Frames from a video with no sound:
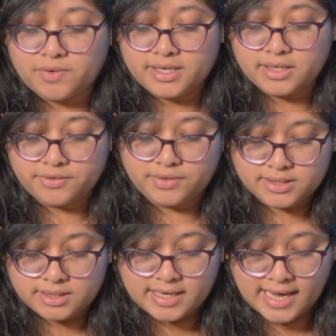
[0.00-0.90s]
20
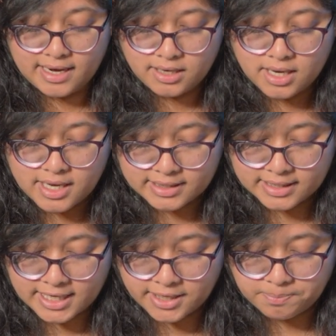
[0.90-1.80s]
degrees. Again, the
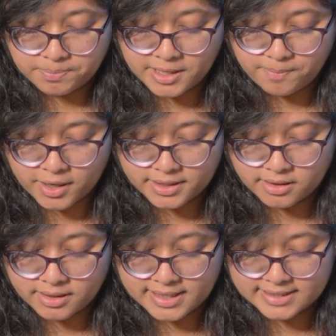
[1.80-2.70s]
key point
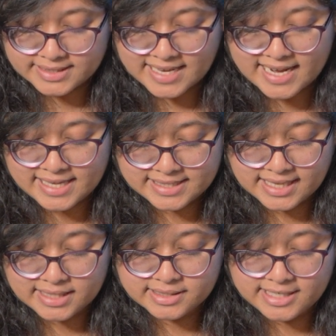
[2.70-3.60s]
here is it's
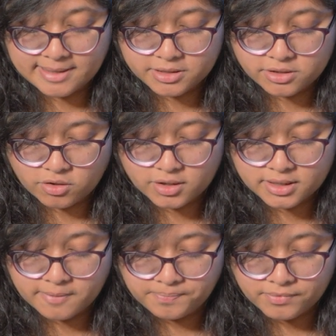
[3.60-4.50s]
NaCl, the table
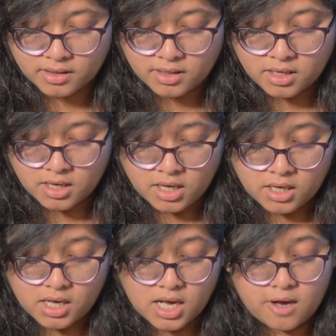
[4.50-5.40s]
salt.
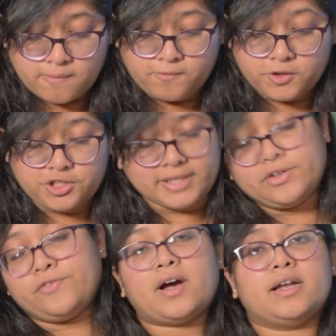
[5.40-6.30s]
For just
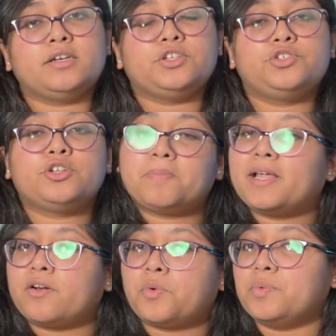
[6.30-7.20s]
for fun, you should
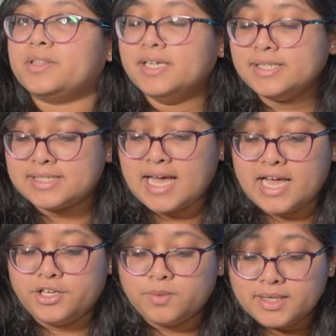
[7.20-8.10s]
play around with this,
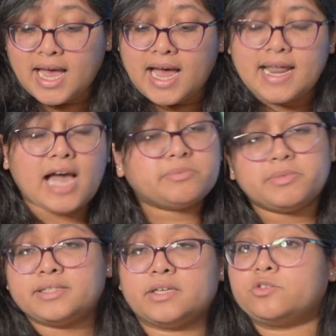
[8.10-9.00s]
and you can add as
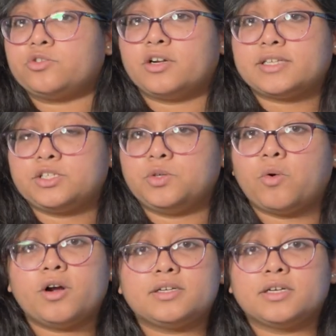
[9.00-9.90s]
much salt as you
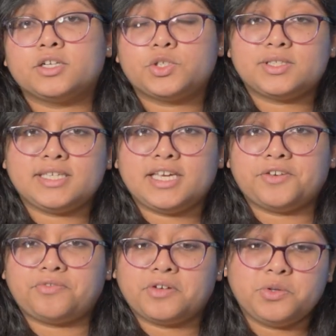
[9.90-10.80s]
want to see
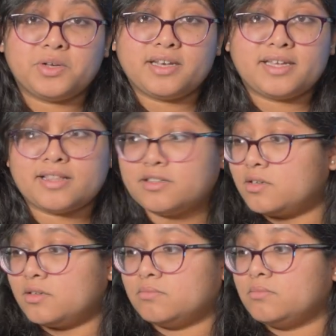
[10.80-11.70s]
if you can get
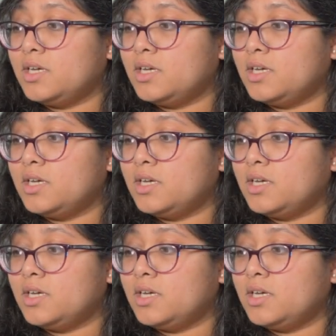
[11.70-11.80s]
the